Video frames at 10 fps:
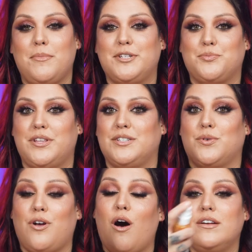I'm gonna gonna spray this
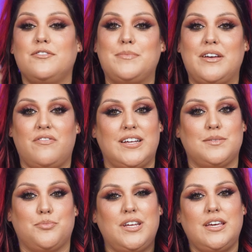one all over my
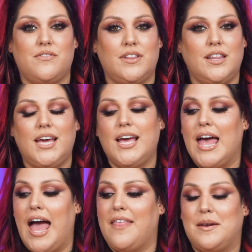face pretty evenly,
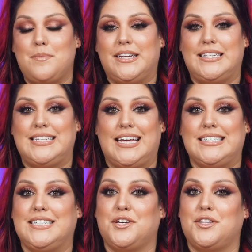and then I'm gonna take
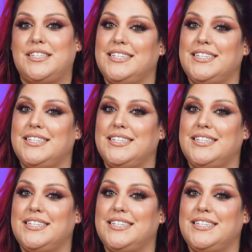Seal the